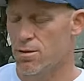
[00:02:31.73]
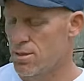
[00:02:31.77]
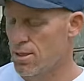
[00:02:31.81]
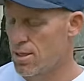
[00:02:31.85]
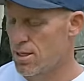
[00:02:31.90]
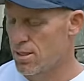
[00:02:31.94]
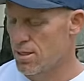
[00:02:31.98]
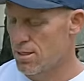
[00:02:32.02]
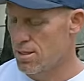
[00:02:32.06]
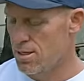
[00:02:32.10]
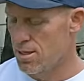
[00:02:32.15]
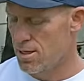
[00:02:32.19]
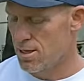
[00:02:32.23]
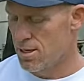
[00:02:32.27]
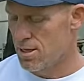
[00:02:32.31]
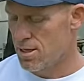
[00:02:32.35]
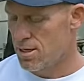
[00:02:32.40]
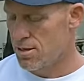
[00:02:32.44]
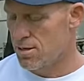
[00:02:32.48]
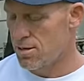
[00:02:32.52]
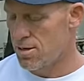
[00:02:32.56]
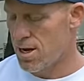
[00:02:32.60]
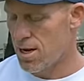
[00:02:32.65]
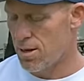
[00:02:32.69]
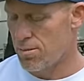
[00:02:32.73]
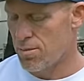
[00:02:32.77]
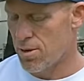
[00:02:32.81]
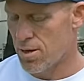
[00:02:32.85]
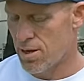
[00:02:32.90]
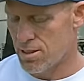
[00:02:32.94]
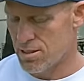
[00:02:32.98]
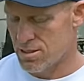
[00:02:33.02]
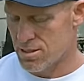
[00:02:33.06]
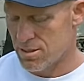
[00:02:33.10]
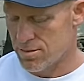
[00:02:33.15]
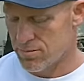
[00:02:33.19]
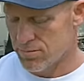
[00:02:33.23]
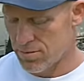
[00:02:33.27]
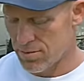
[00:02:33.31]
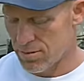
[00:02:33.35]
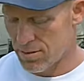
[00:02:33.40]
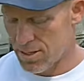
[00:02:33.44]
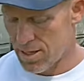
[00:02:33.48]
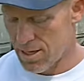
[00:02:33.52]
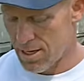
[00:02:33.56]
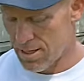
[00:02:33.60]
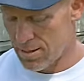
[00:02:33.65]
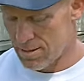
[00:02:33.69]
then you're not positive for
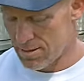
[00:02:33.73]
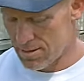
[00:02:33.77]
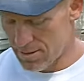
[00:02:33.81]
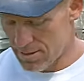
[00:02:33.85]
lead.